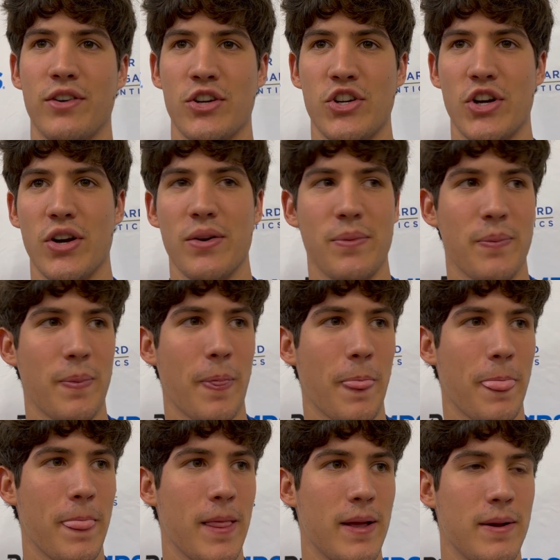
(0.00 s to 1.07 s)
Do you keep up with
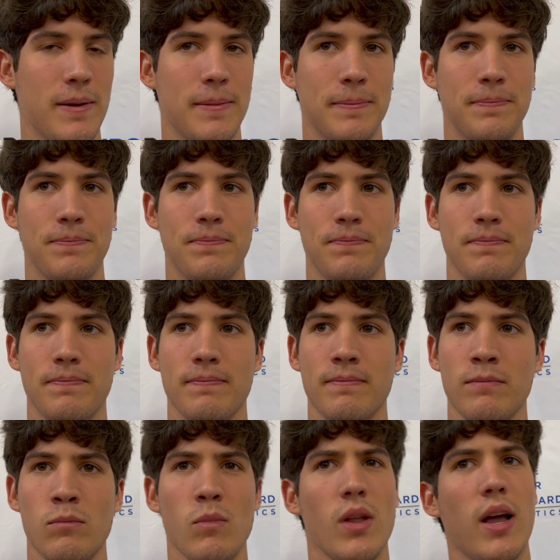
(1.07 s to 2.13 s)
any of them
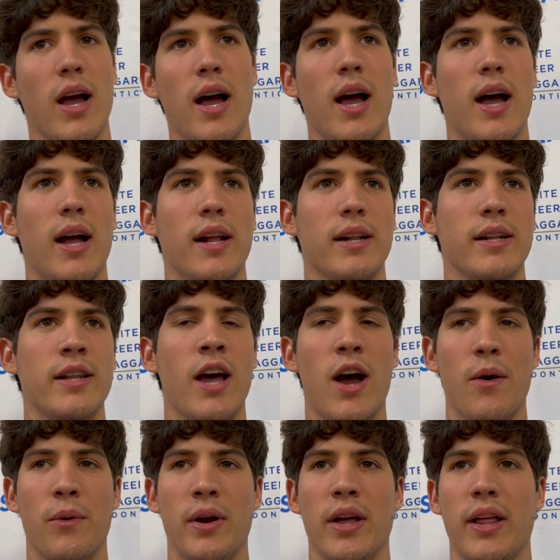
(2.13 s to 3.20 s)
at all?
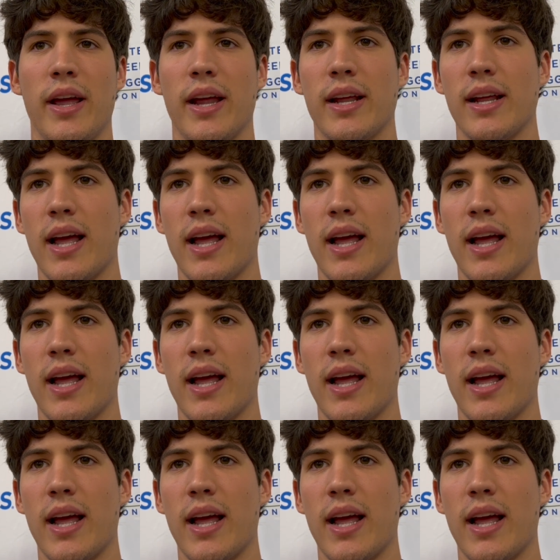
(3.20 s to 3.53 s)
Not really.